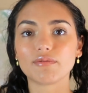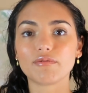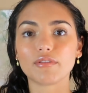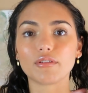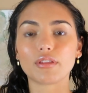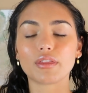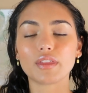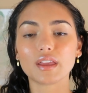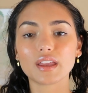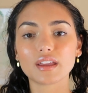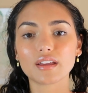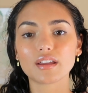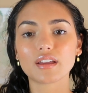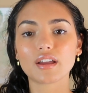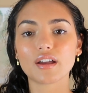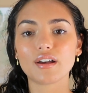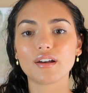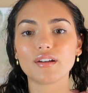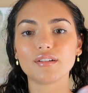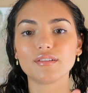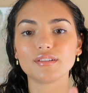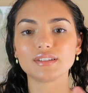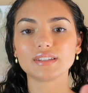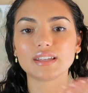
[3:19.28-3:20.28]
for thicker
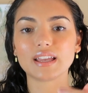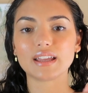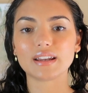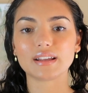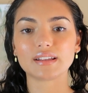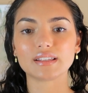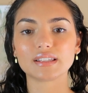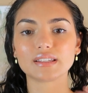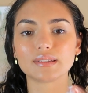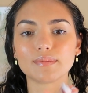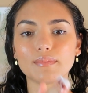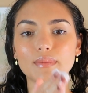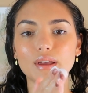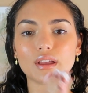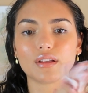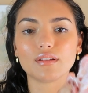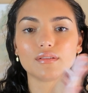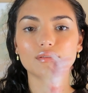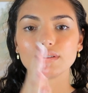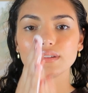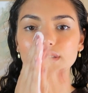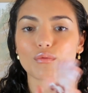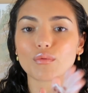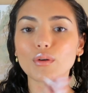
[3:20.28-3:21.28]
curls, and it
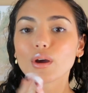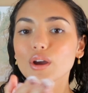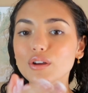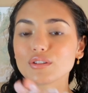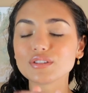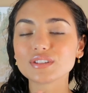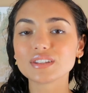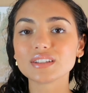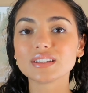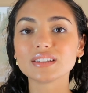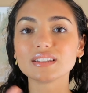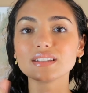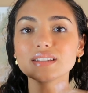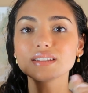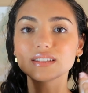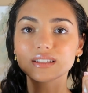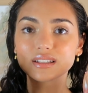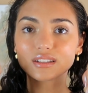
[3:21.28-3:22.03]
smells roses.